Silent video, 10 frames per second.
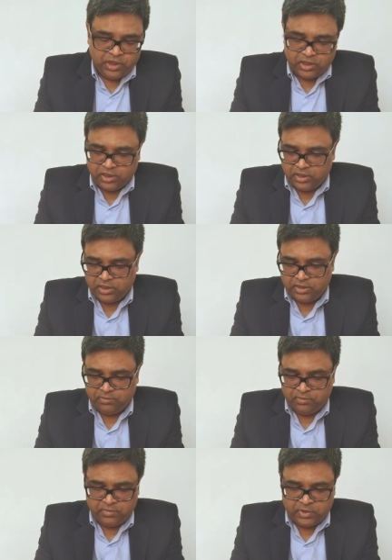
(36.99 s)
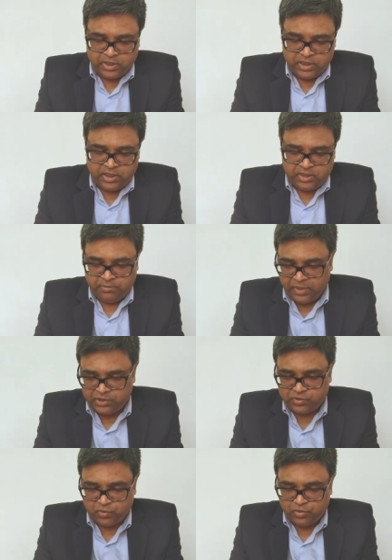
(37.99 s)
Uh, my
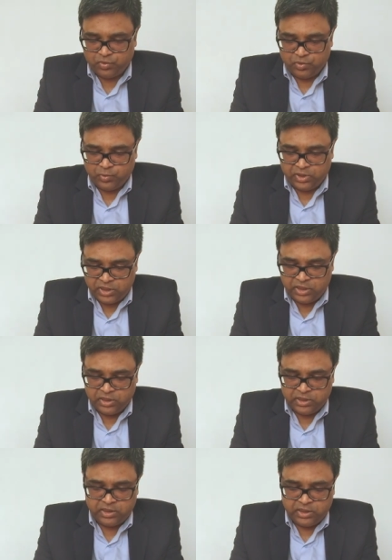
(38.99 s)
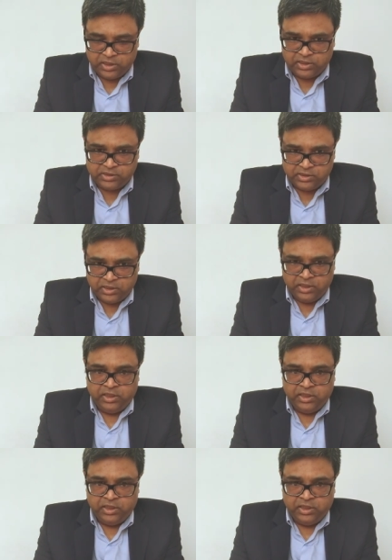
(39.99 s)
batch code over here is